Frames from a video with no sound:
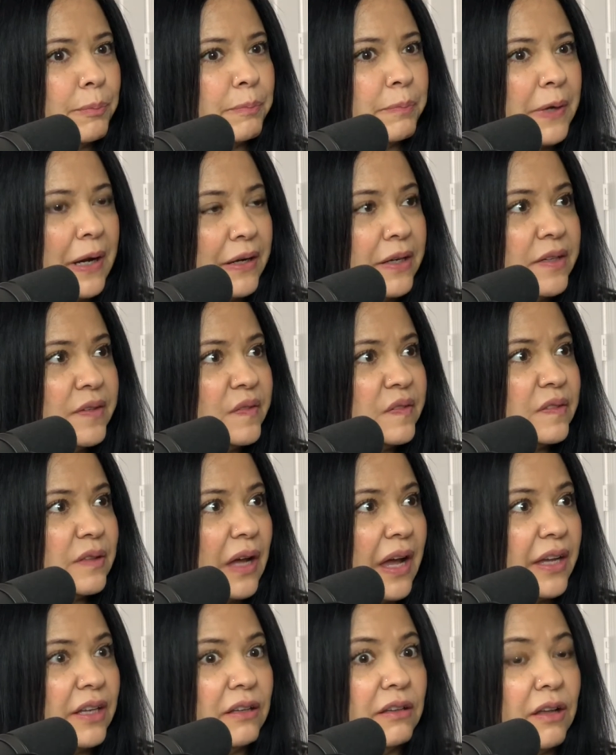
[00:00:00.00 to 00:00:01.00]
parents,
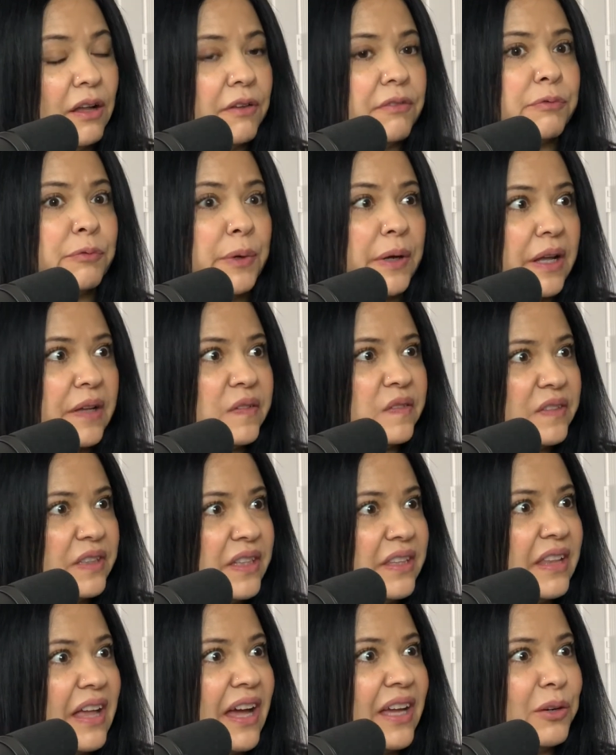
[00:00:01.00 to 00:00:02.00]
I love when I
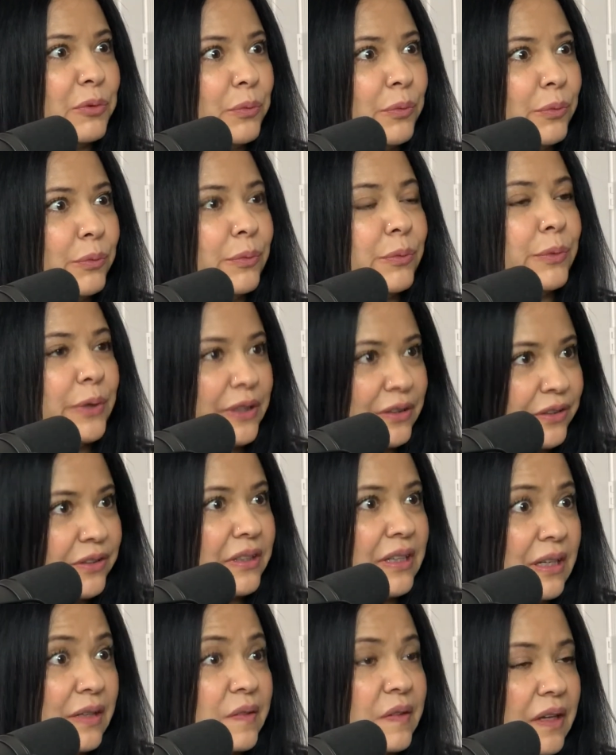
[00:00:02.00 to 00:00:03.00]
see that with their
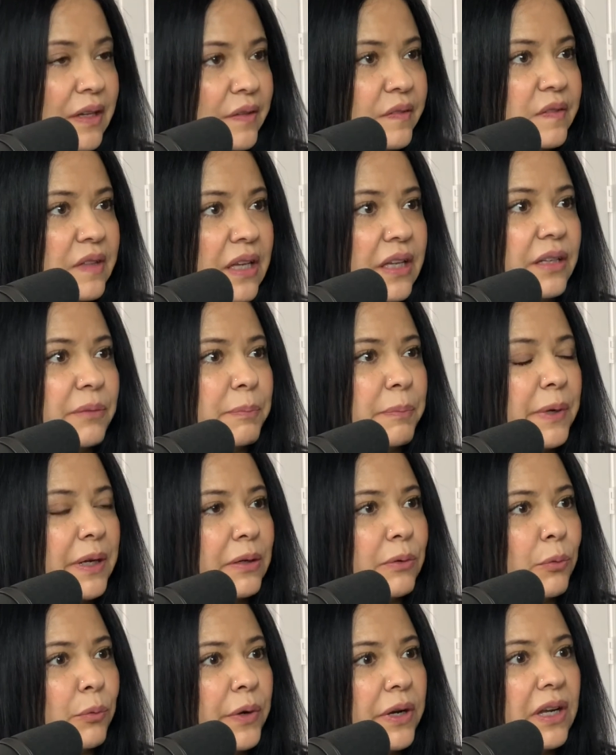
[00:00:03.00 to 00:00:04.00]
kids, like I said.
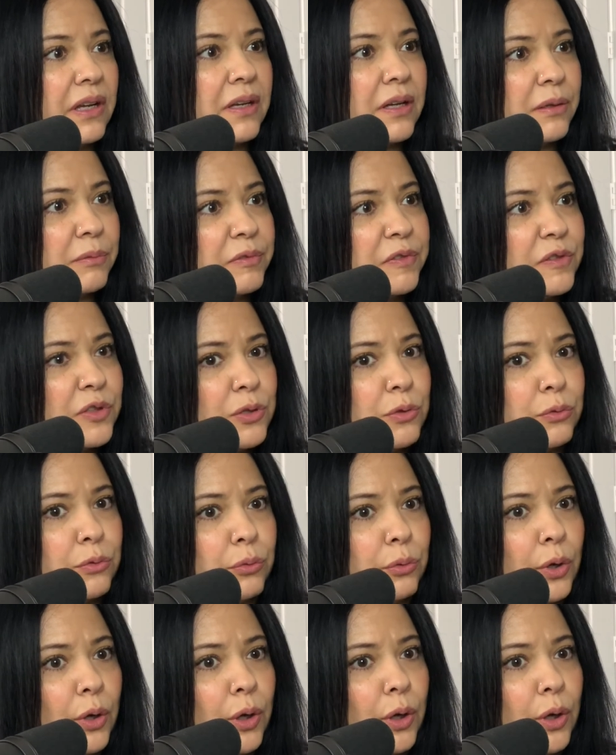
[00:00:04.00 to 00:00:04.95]
But when it comes to